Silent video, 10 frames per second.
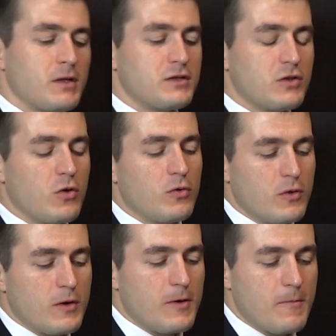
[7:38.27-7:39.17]
So,
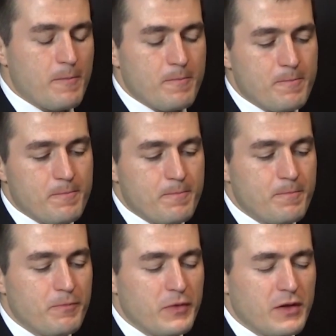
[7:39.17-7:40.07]

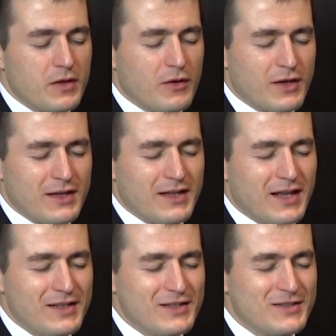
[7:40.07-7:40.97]
okay,
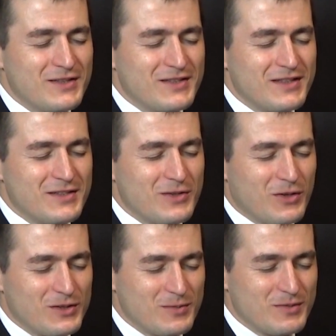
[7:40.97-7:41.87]
this is such an
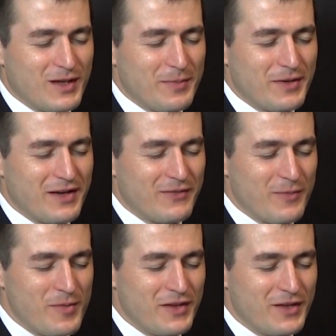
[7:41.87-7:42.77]
awesome topic. I have a
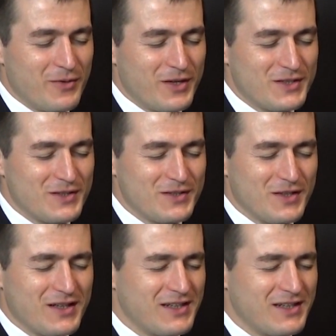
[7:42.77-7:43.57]
million questions.